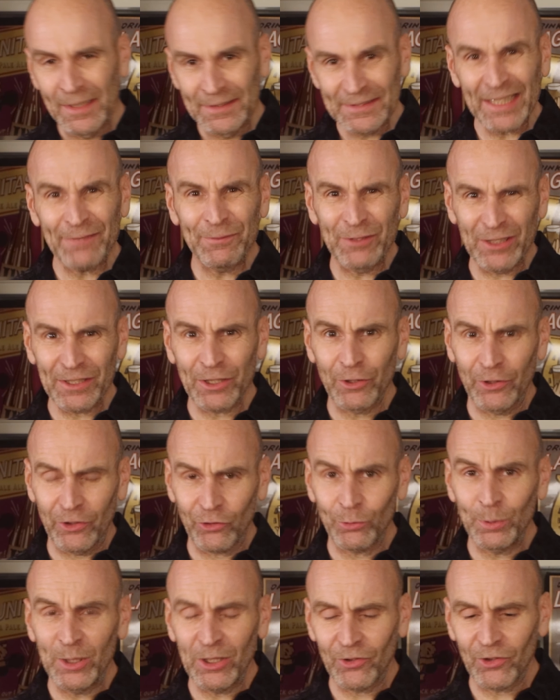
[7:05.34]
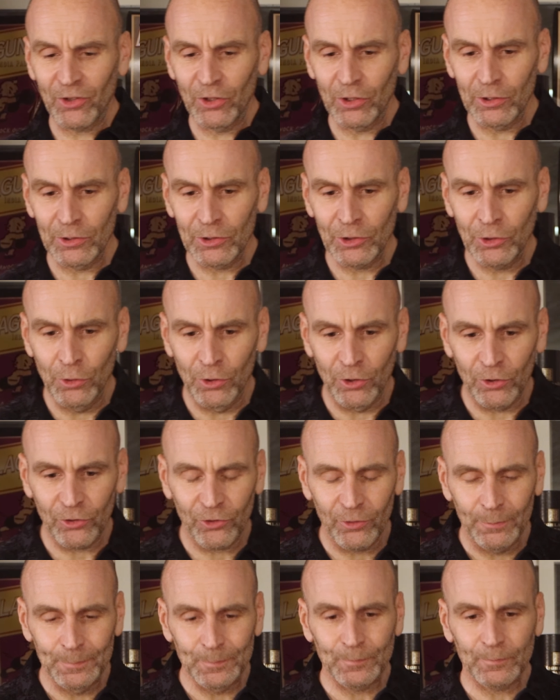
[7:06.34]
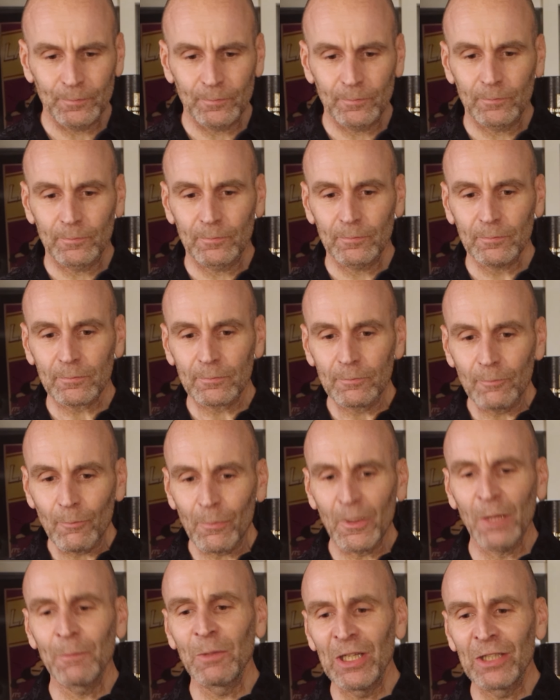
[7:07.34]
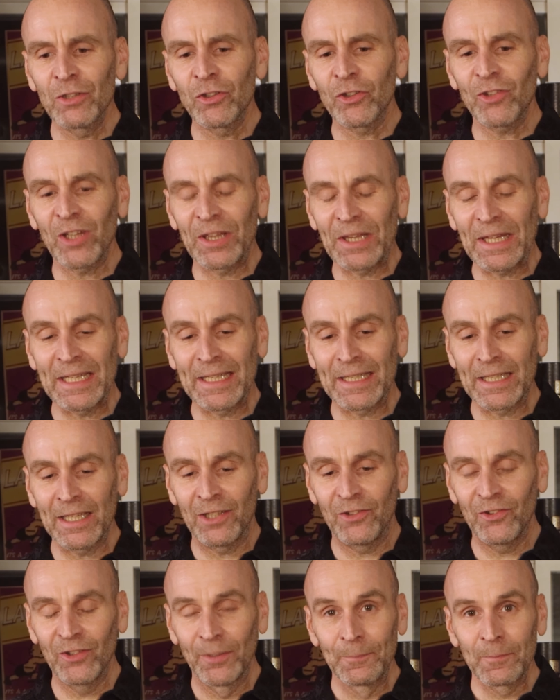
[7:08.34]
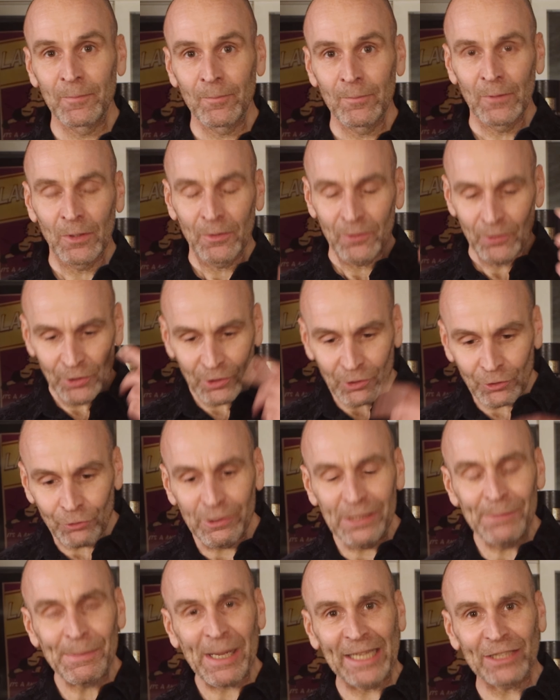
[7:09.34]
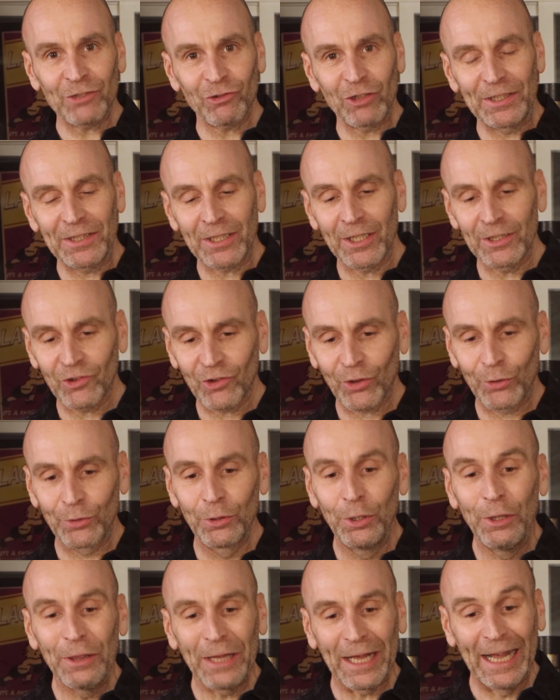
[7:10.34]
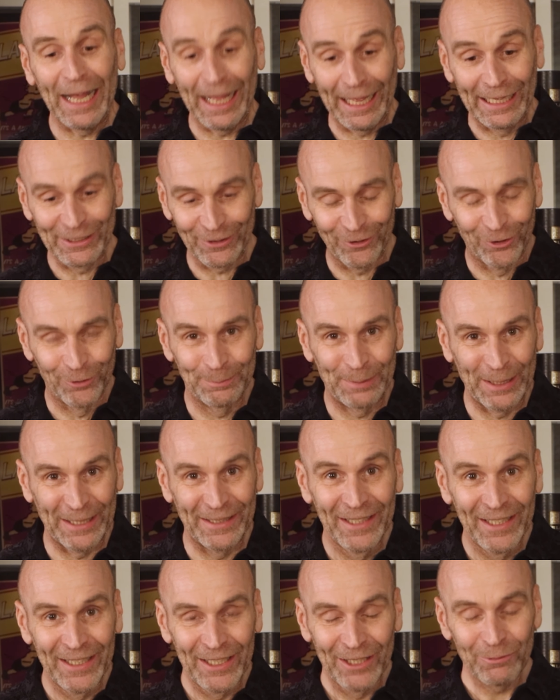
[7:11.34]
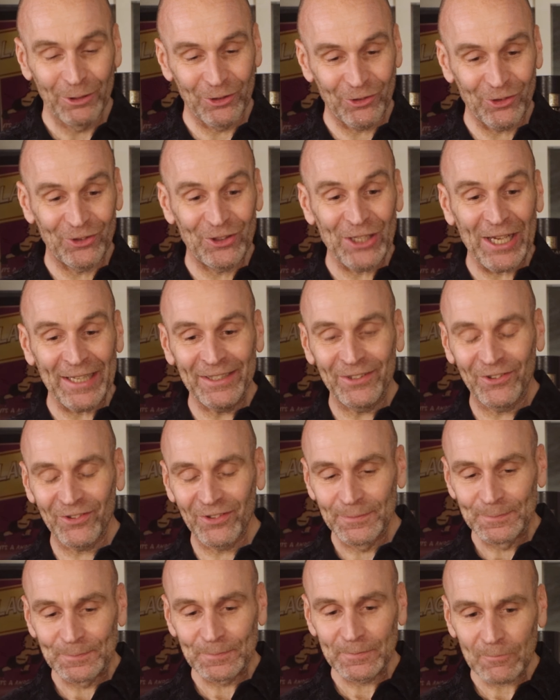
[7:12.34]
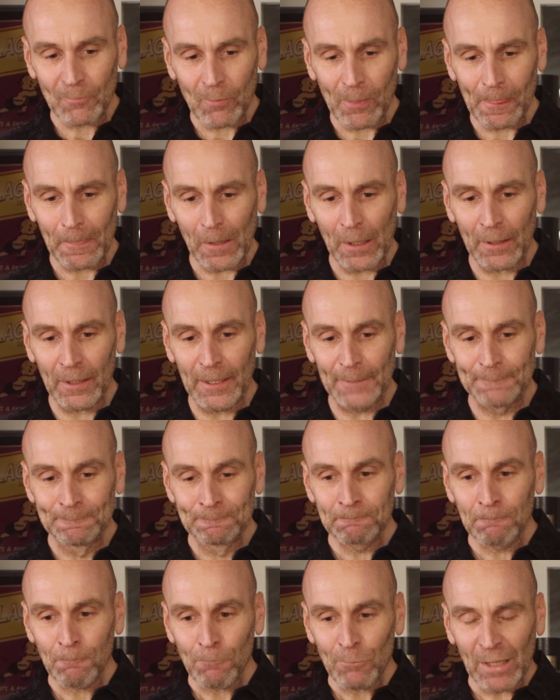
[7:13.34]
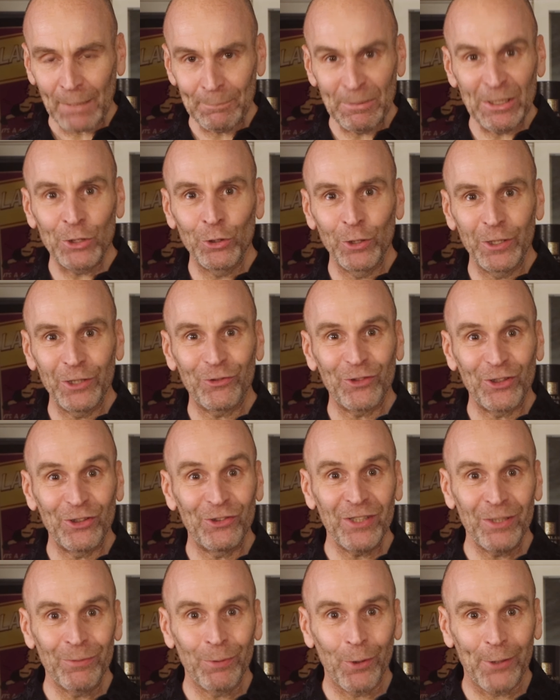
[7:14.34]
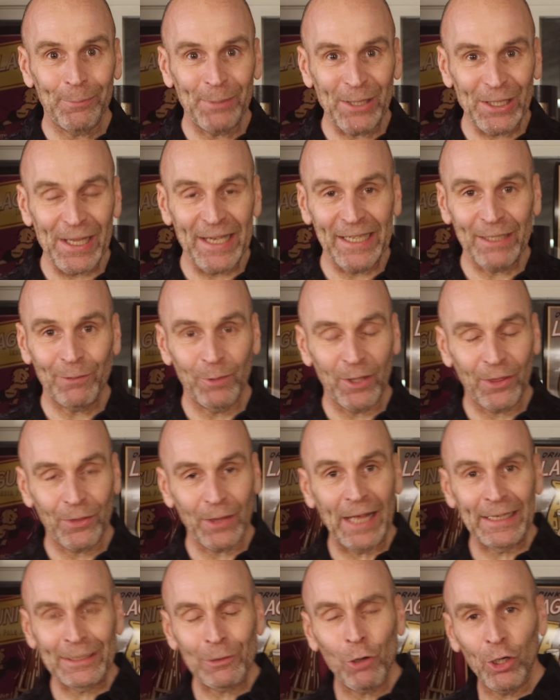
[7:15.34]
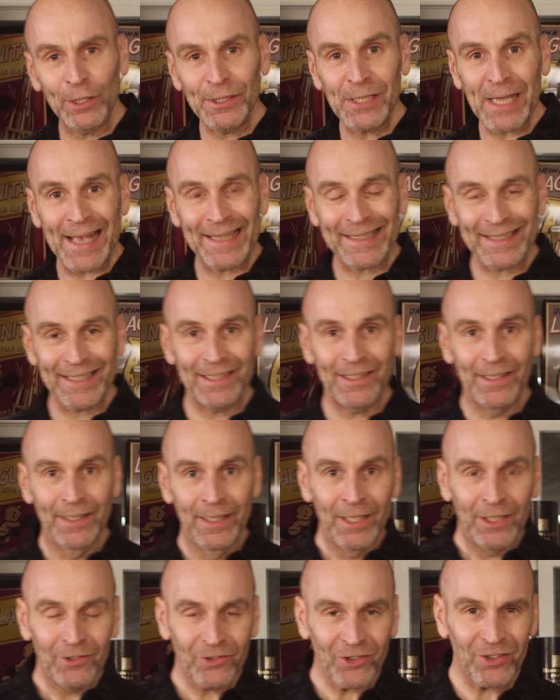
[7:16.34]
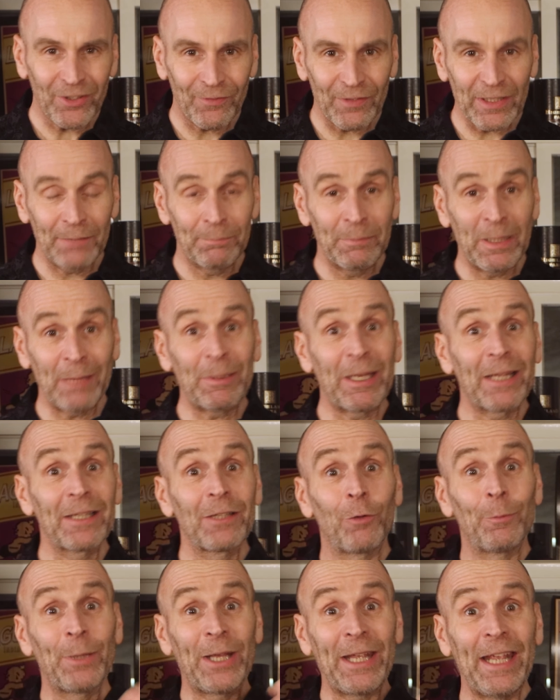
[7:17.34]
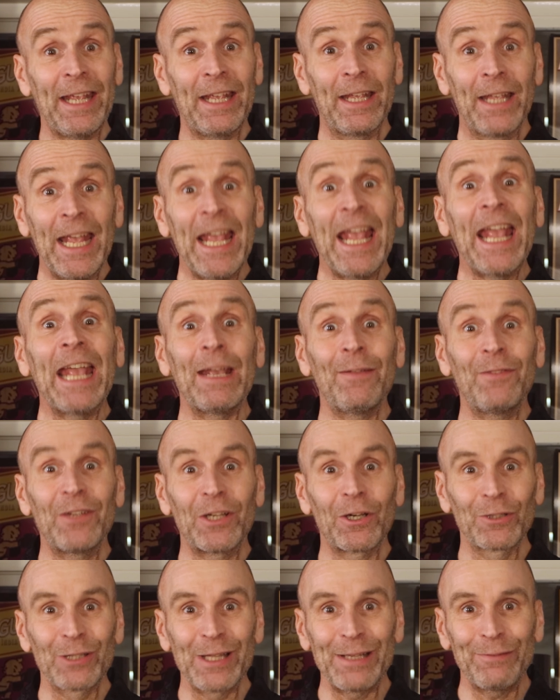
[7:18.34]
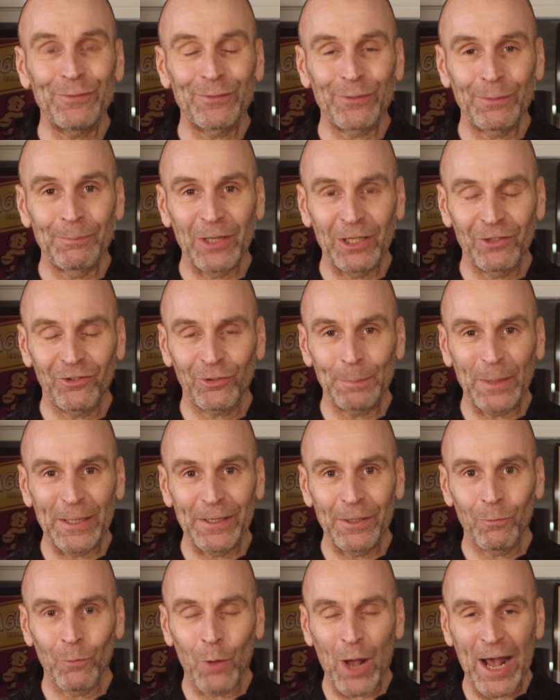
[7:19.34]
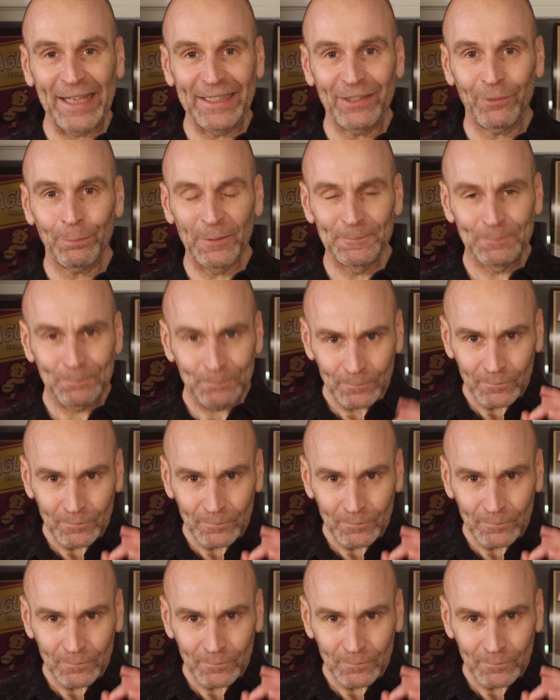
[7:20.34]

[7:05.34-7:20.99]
Definitely got the sweetness in the liqueurs. But the interesting thing is, the cream actually cuts through that a little bit, which is nice. I'd be curious to see what it'd be like with a cognac in it, just giving it maybe a little bit heavier lift from the spirit wise, but